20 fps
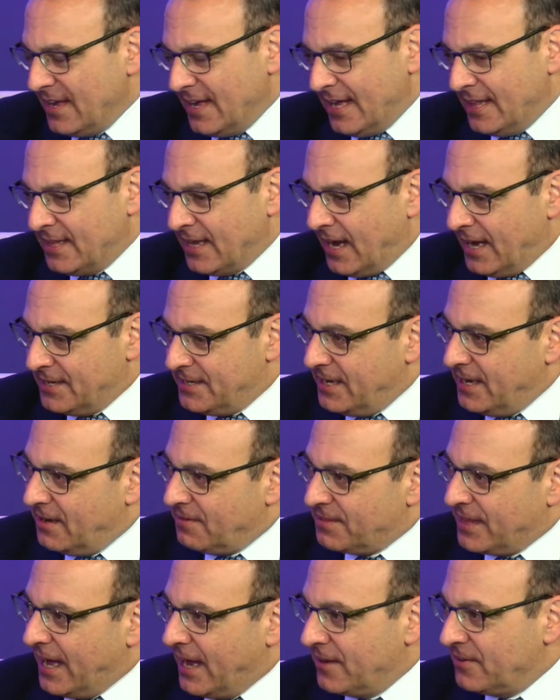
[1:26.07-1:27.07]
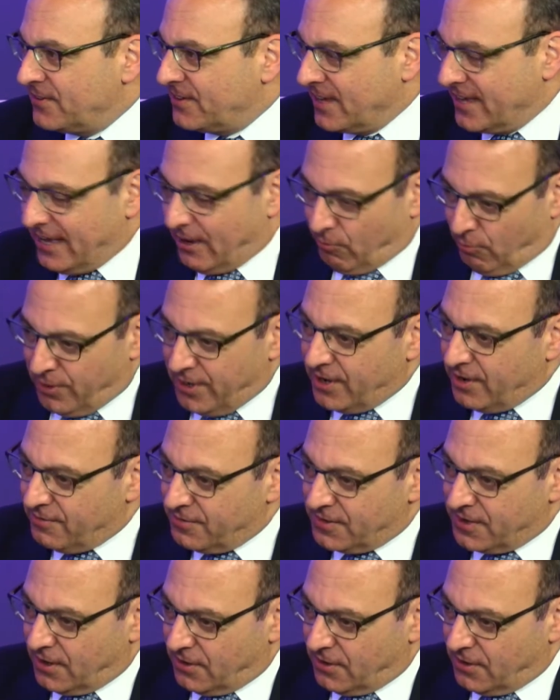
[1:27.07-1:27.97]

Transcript: And the idea of that is to get rid of,